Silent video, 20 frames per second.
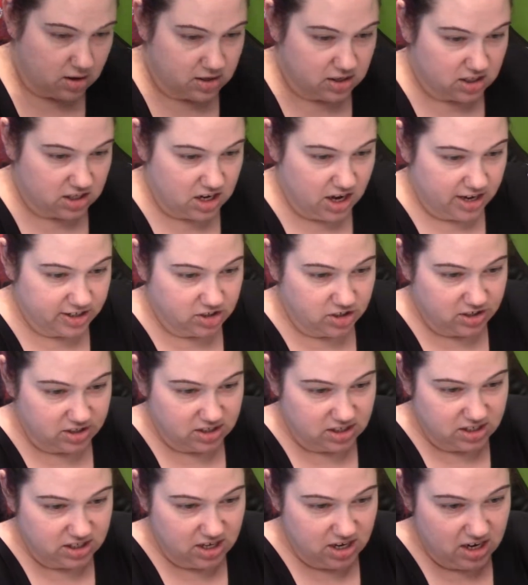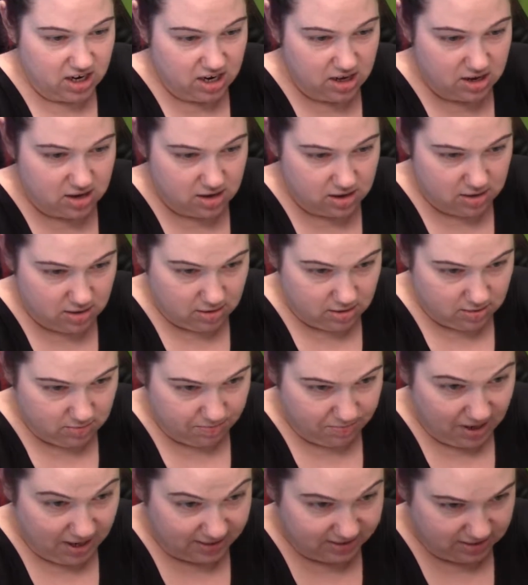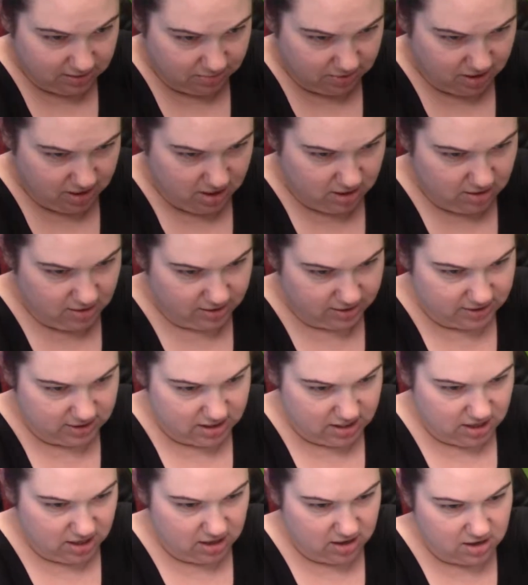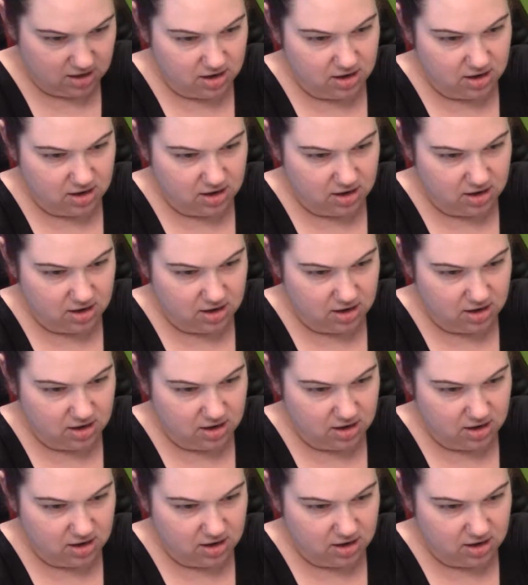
So yeah, as you can see, possibly you can see,